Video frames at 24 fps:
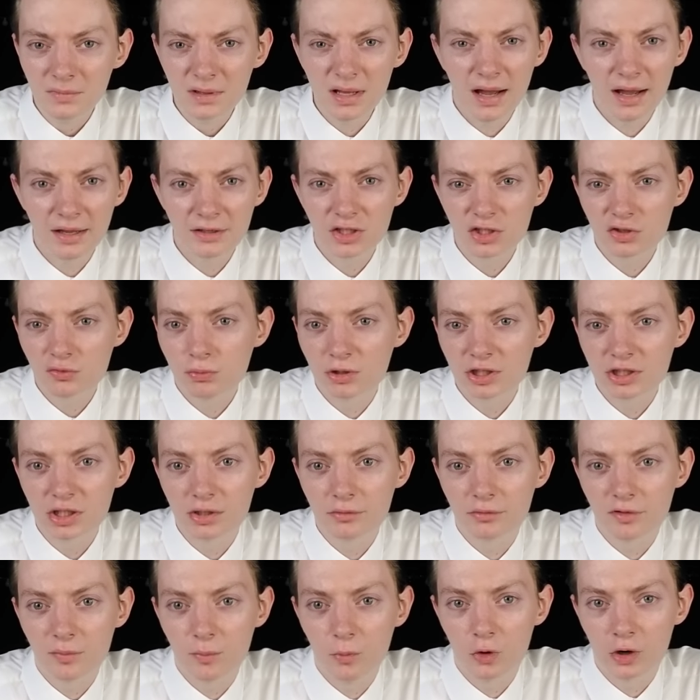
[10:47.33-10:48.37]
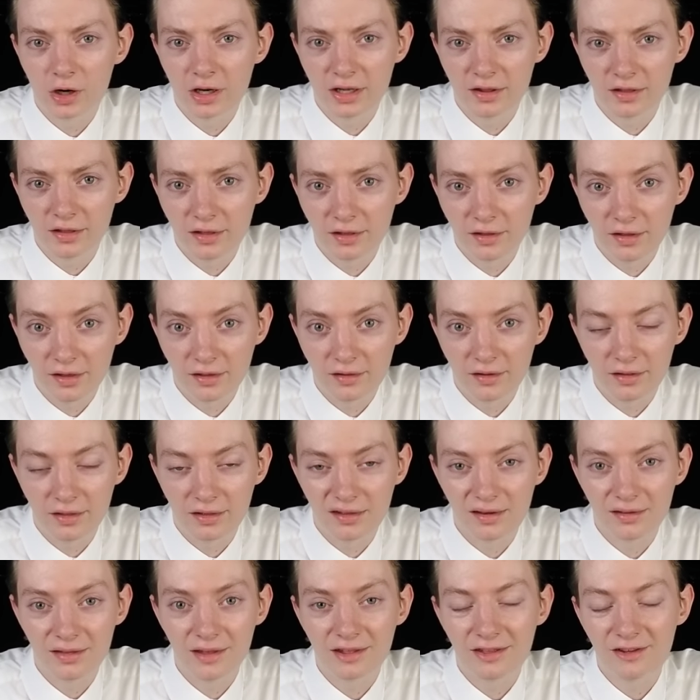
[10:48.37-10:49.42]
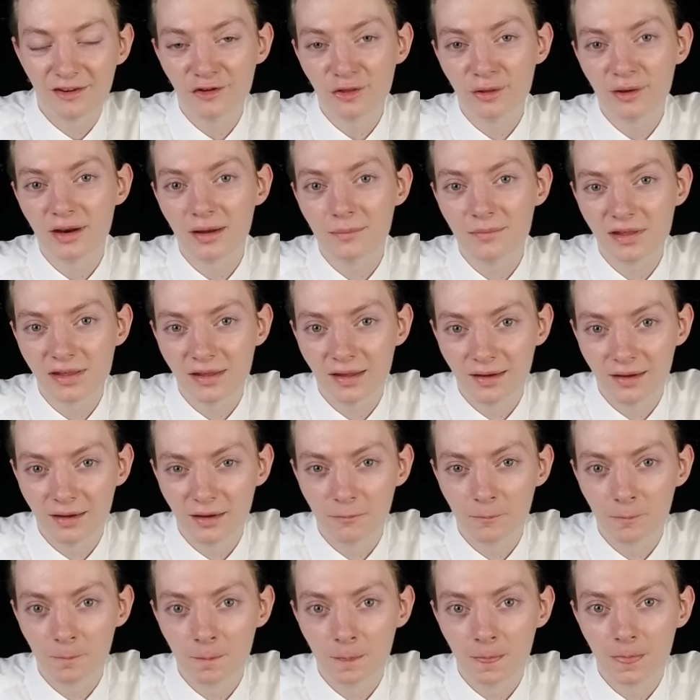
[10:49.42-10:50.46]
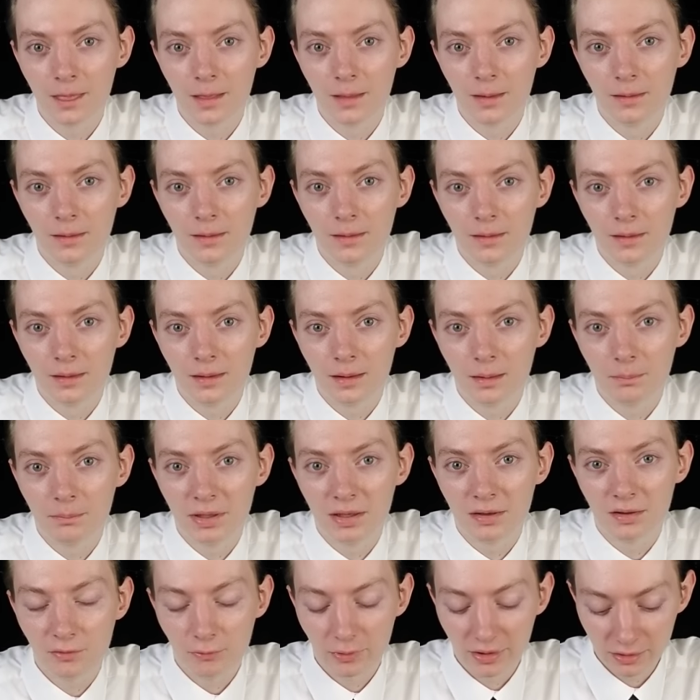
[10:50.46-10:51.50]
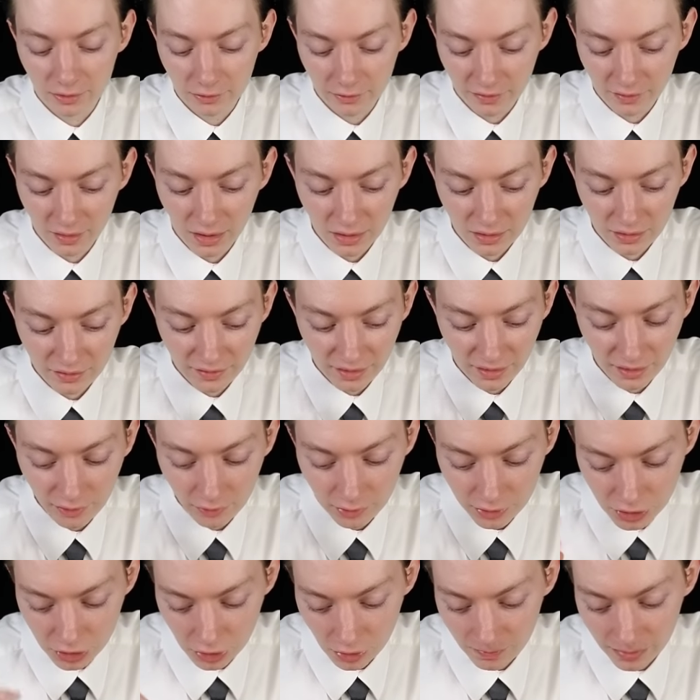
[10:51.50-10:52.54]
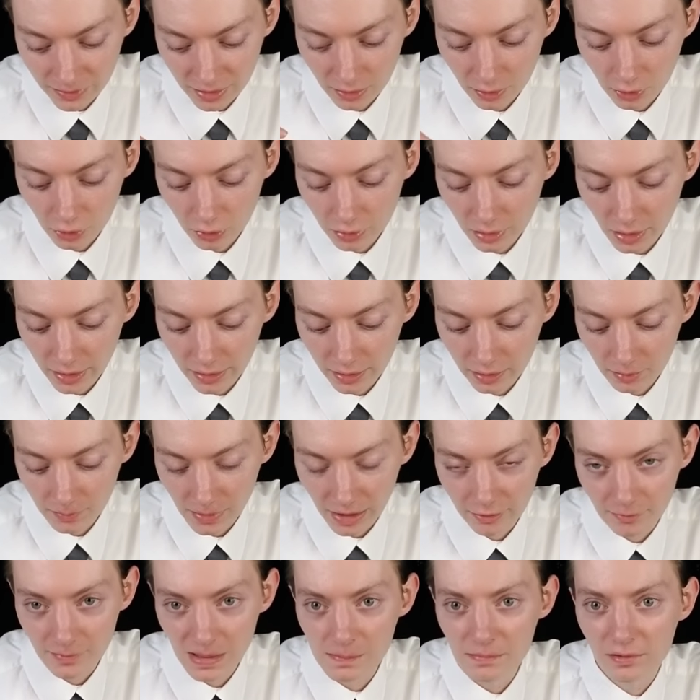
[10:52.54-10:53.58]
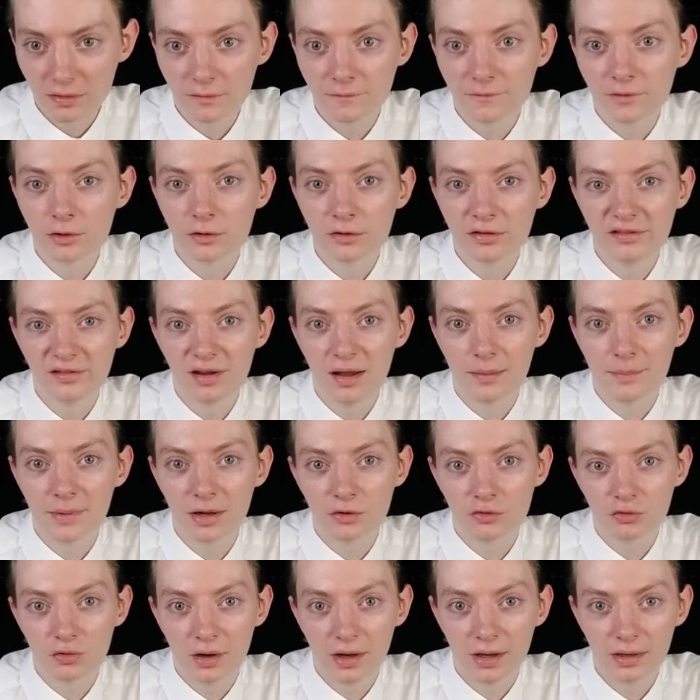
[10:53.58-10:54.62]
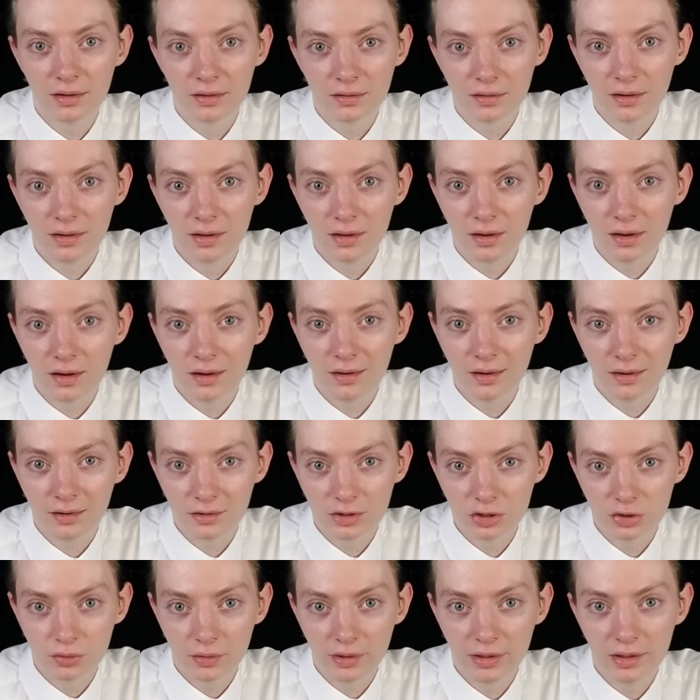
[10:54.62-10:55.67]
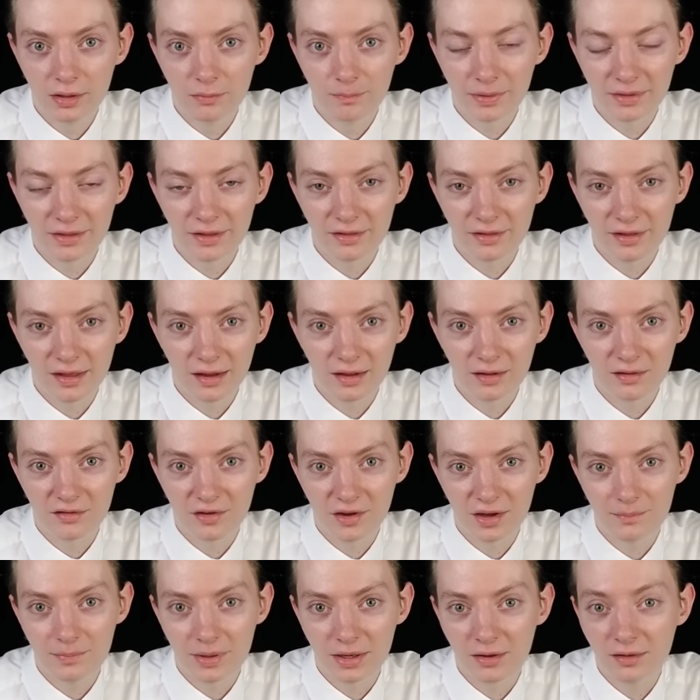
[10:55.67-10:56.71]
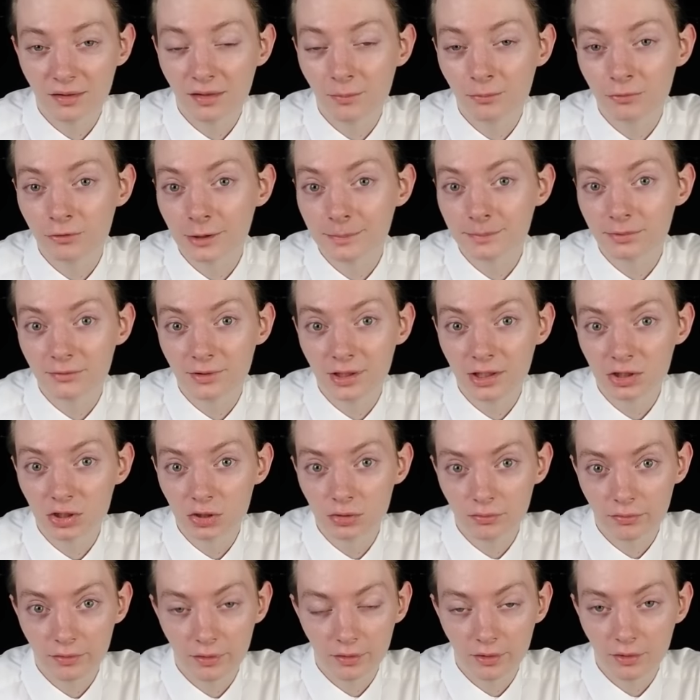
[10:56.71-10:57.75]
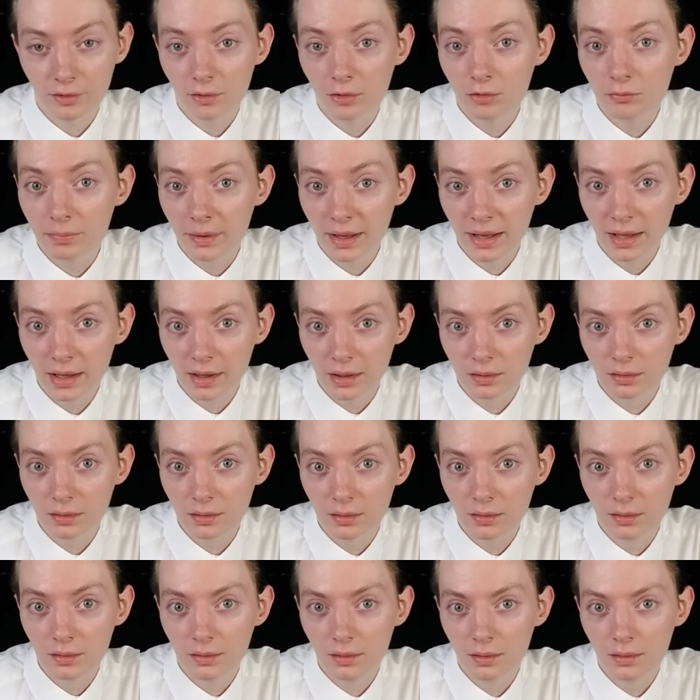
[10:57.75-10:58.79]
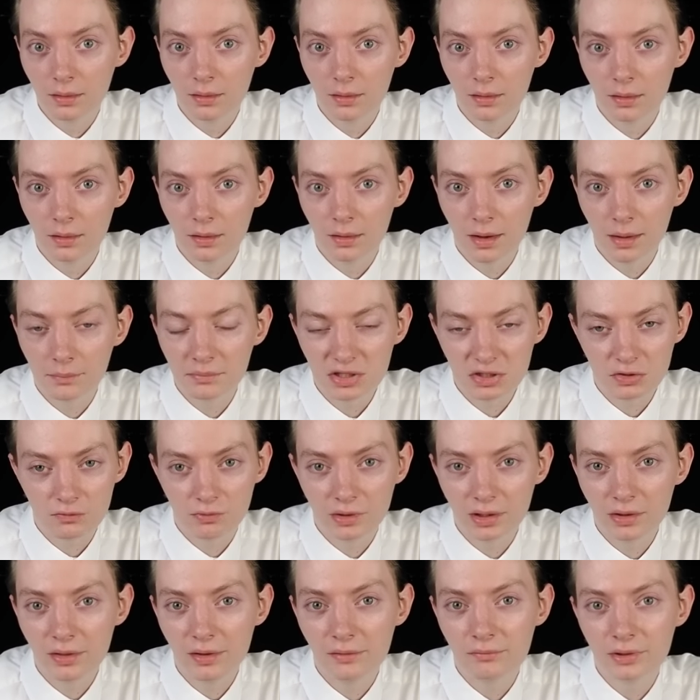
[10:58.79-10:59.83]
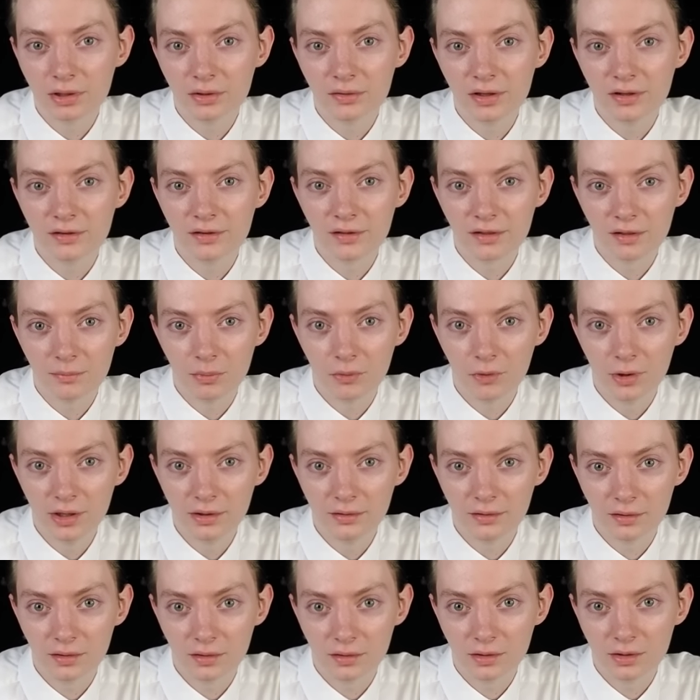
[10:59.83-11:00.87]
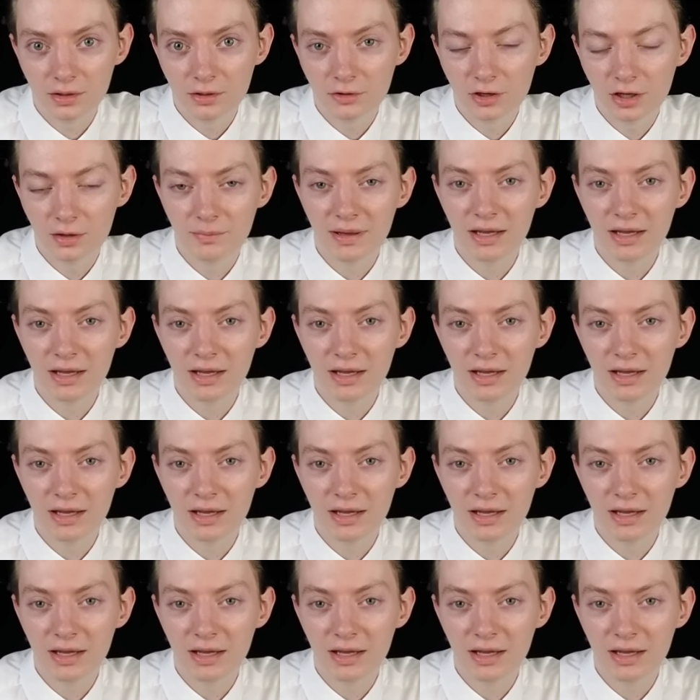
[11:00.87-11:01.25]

I just wish there was more consistency. That's all that I'm saying. Because when there's not, it takes what should be a good item. I remember the first time I tried it, I enjoyed it, but the second time, because the preparation was just so bad, I'm just really, really disappointed, and, you know, can